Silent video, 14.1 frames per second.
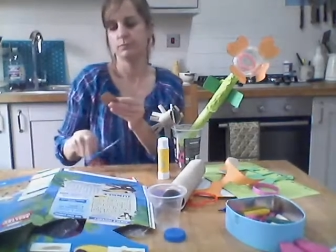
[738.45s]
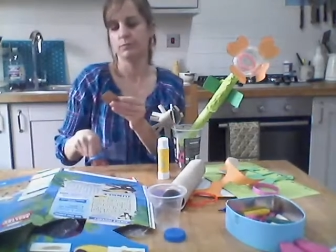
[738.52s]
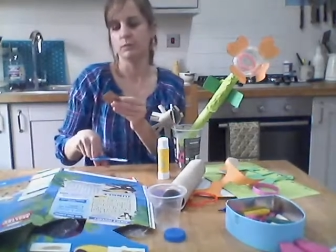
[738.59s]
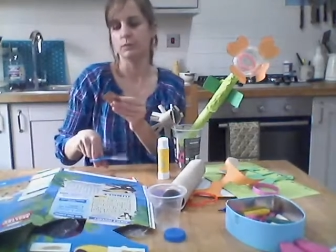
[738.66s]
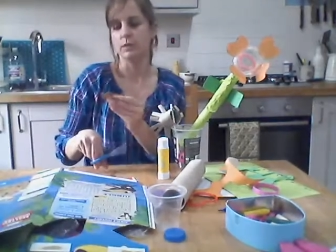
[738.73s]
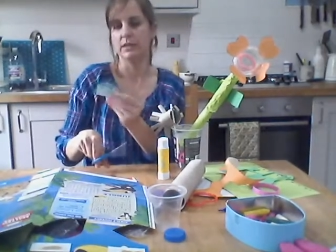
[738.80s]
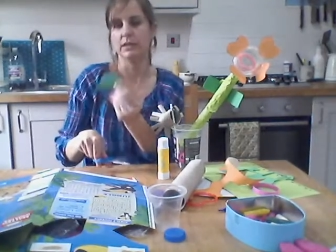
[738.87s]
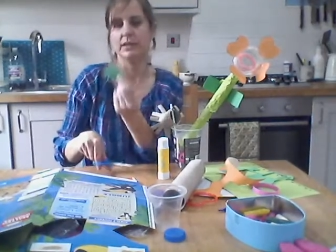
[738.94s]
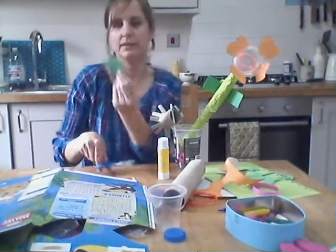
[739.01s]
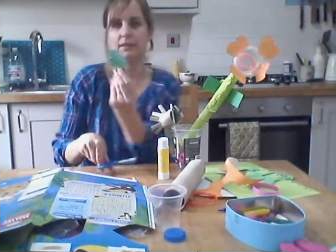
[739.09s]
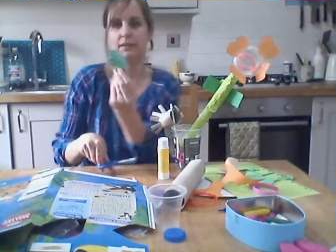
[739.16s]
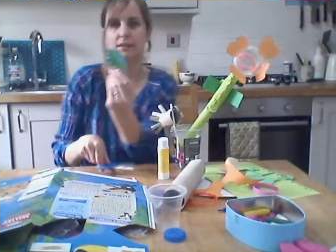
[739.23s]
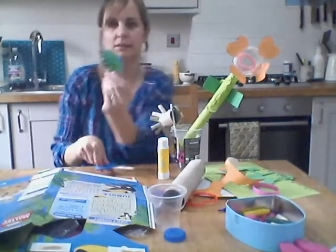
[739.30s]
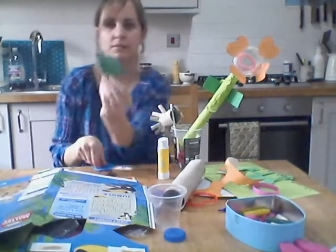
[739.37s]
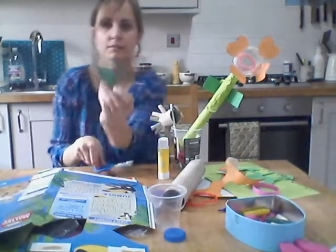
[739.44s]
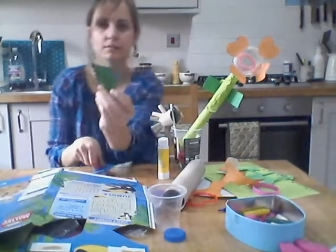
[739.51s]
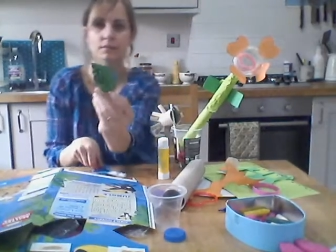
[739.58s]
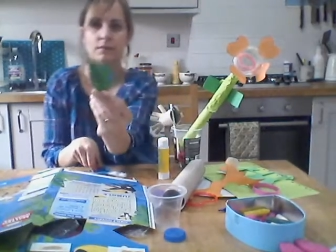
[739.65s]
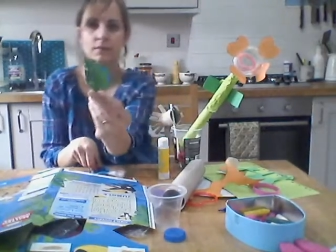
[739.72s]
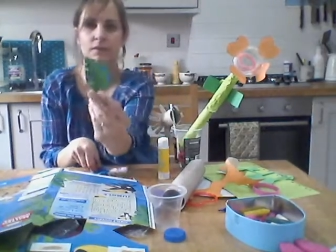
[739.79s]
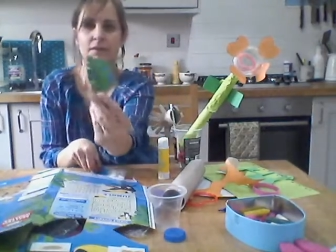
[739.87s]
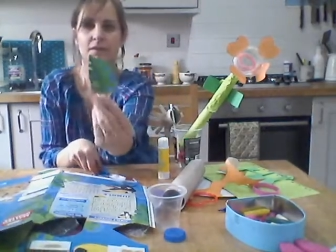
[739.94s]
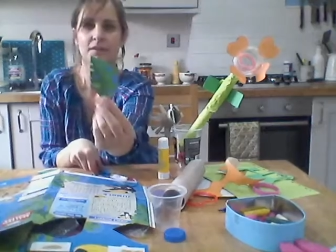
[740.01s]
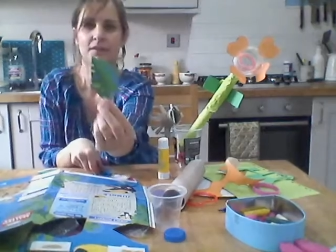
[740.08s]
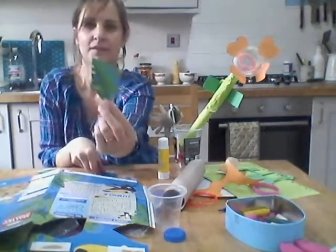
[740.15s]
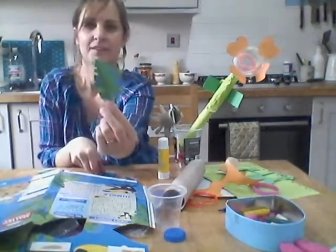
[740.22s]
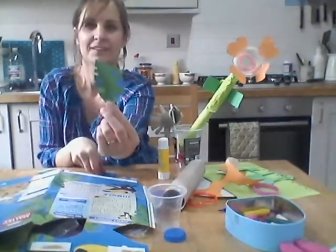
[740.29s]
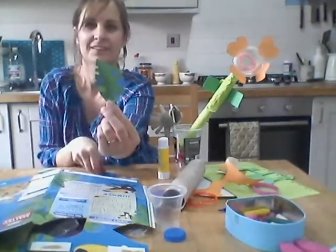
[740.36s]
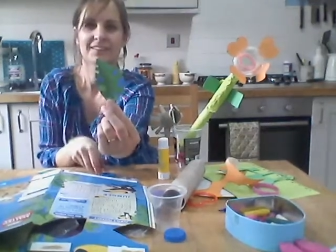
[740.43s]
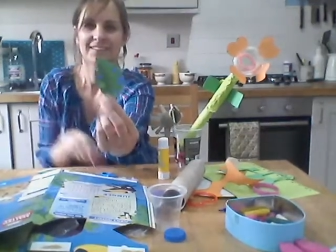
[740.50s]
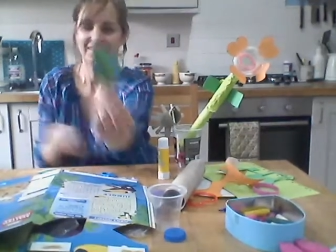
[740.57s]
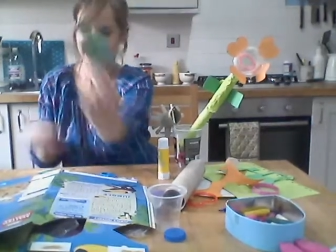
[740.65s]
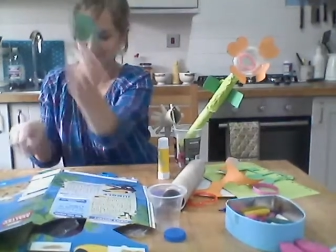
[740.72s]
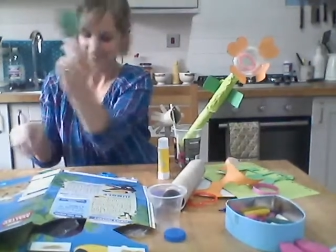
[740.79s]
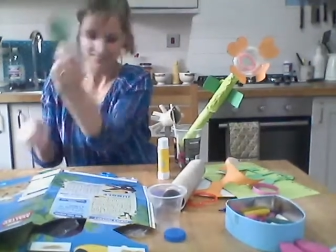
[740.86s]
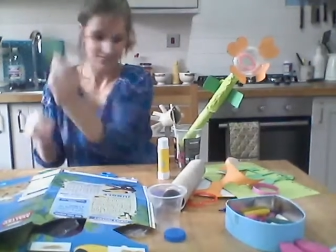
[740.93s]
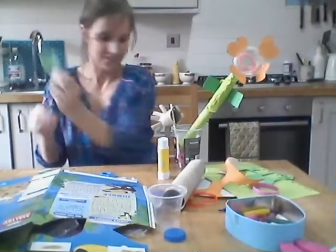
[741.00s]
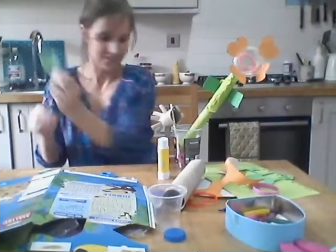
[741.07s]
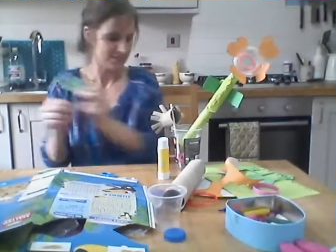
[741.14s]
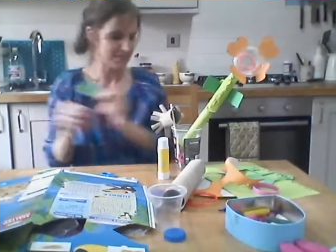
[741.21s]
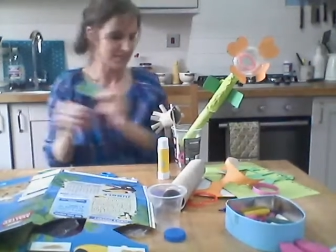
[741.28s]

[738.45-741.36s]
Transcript: Oh, I like that. And I'm going to